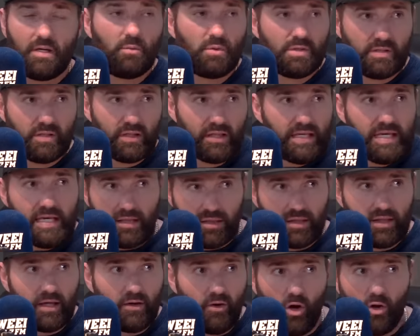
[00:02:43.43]
It was a league
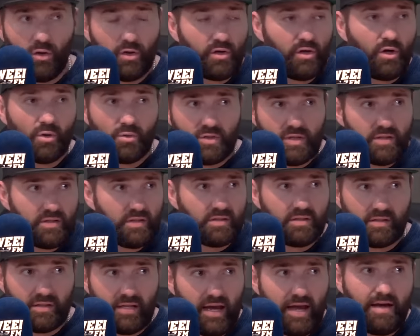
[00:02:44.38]
thing. All the coaches
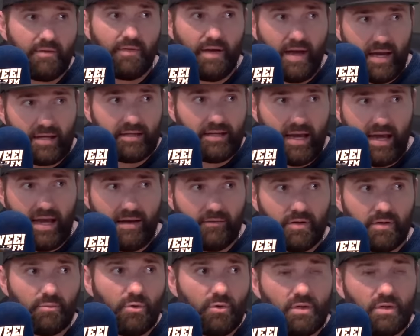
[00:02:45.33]
and staff had to have it.